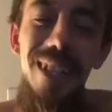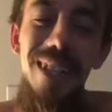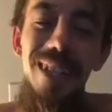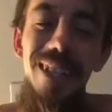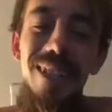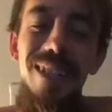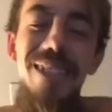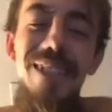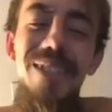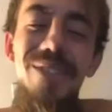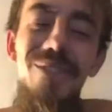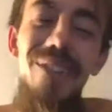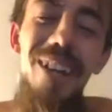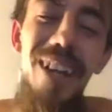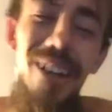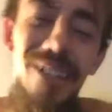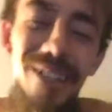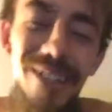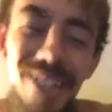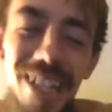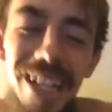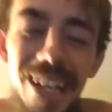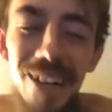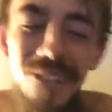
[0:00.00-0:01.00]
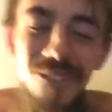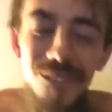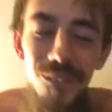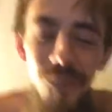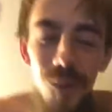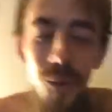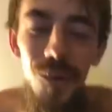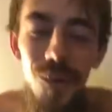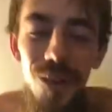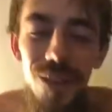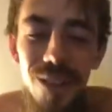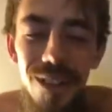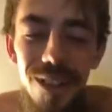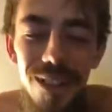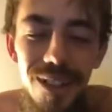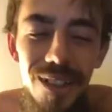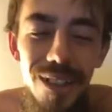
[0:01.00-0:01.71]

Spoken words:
This is what I was here for.